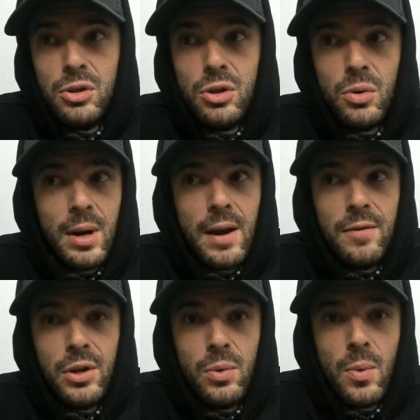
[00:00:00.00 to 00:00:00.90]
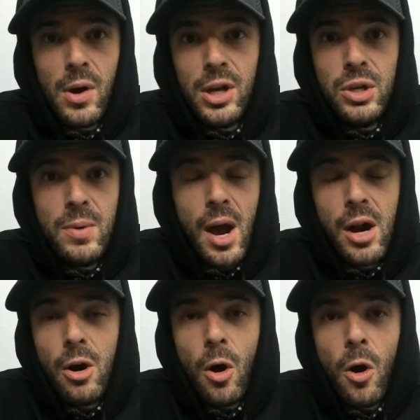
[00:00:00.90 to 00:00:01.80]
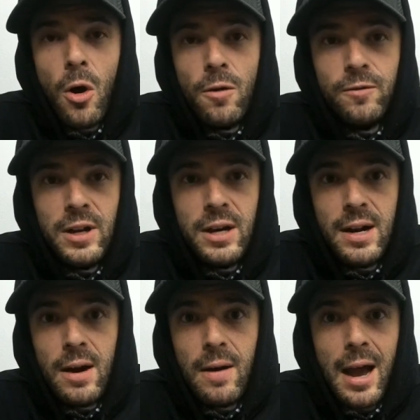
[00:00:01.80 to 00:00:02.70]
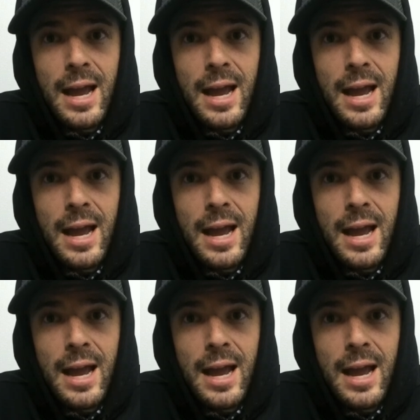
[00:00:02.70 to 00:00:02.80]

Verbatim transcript: do whatever you want. You got it all figured out.